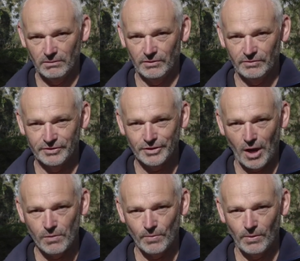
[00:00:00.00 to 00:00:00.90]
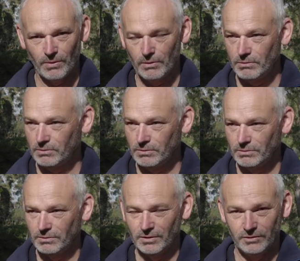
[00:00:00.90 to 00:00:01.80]
there is hope.
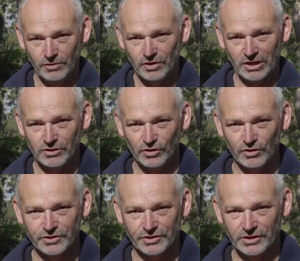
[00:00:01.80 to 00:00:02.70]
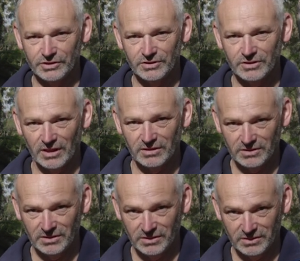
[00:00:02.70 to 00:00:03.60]
You can use these,
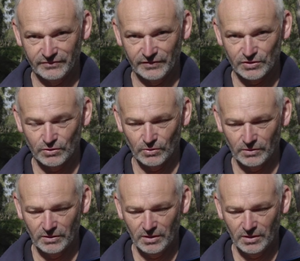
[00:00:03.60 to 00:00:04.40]
that's for sure,